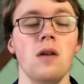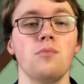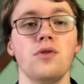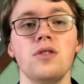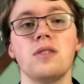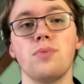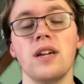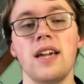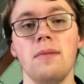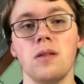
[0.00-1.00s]
Bruins
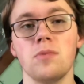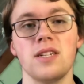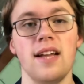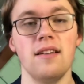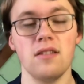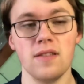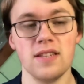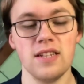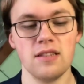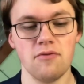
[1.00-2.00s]
play game number 10 on the
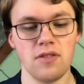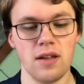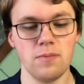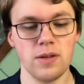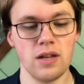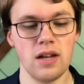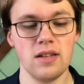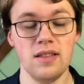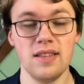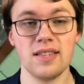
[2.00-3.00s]
season for them
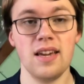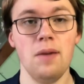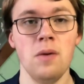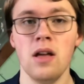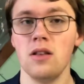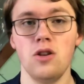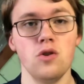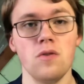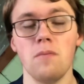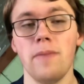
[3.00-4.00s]
in this game.
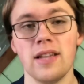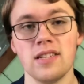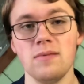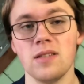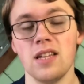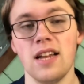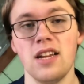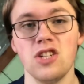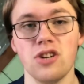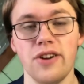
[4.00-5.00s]
Two of the best teams in the
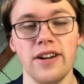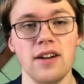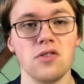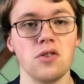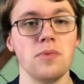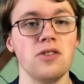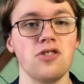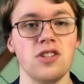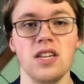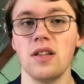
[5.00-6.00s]
NHL right now, so it'll be
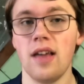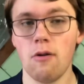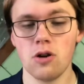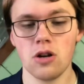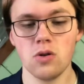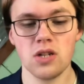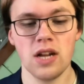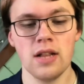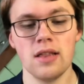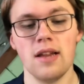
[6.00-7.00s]
interesting to see how that one goes.
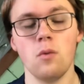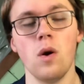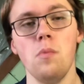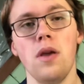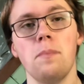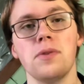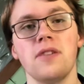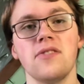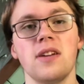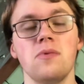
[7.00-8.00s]
Then at 1 p.m.
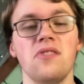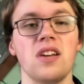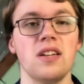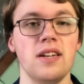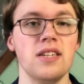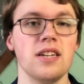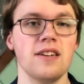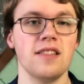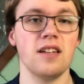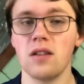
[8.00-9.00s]
Pacific time, we have the Canadiens take
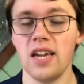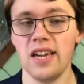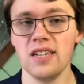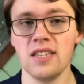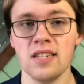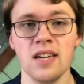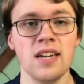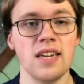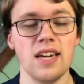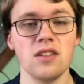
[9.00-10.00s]
on the Kings.
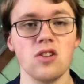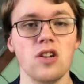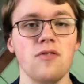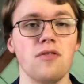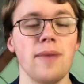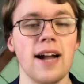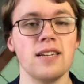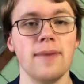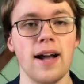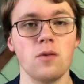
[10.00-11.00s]
Kings looking for
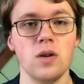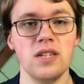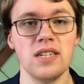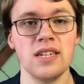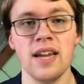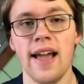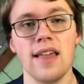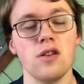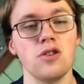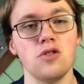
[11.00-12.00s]
back-to-back wins
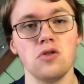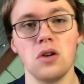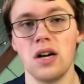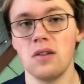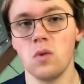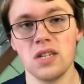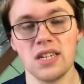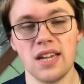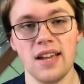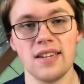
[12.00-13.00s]
and looking to once
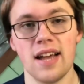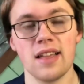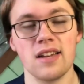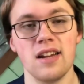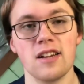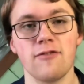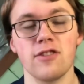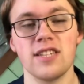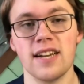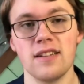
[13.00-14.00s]
again tie the Canucks for
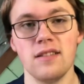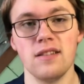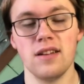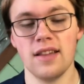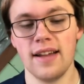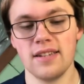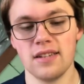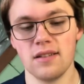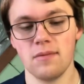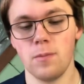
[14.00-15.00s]
second in the
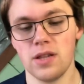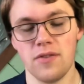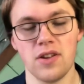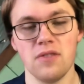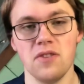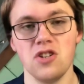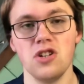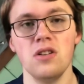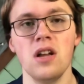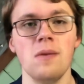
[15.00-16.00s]
Atlantic Pacific
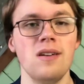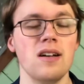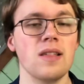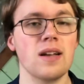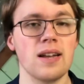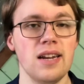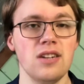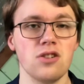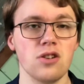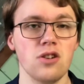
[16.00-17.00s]
Division. Meanwhile, the
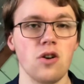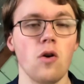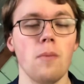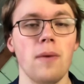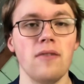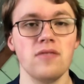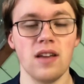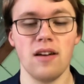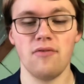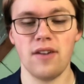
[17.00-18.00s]
Canadiens are looking to go above
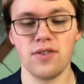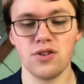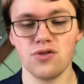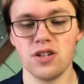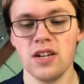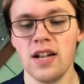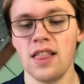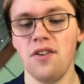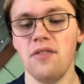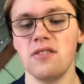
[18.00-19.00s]
500.
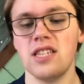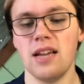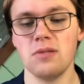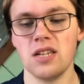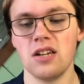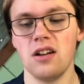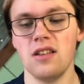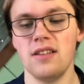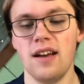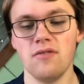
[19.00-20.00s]
Then we have the Sabres taking on
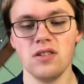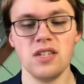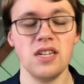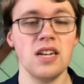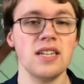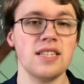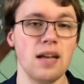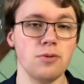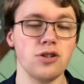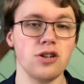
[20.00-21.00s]
the Devils.
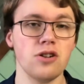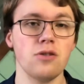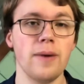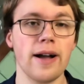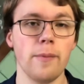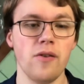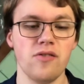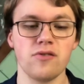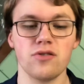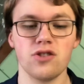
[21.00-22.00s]
Sabres looking to go back above
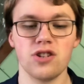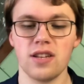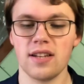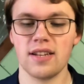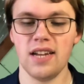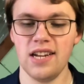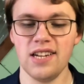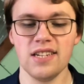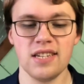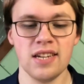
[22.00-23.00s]
500 just like the
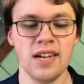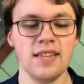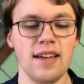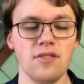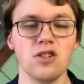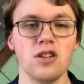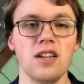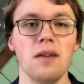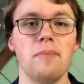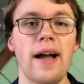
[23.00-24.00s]
Canadiens. Devils looking
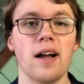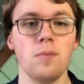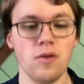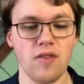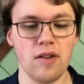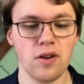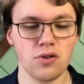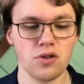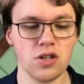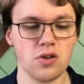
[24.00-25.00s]
to get back up to
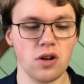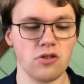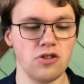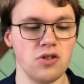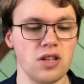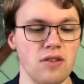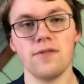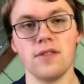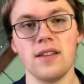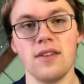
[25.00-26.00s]
500, so not good news there
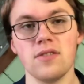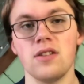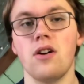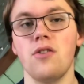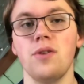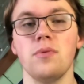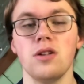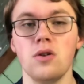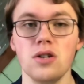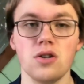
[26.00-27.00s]
for the Devils. They're already
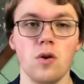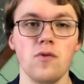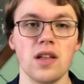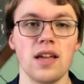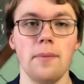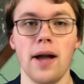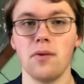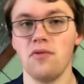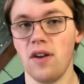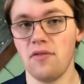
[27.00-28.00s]
below it, so hopefully they can get back
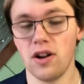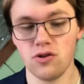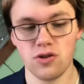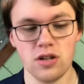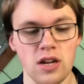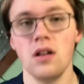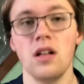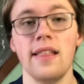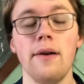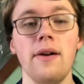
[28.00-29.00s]
up to 500.
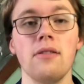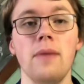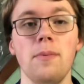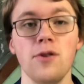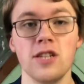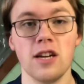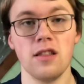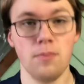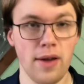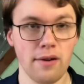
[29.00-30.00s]
Then we have the Maple Leafs taking on
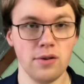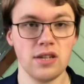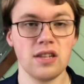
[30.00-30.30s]
the Penguins.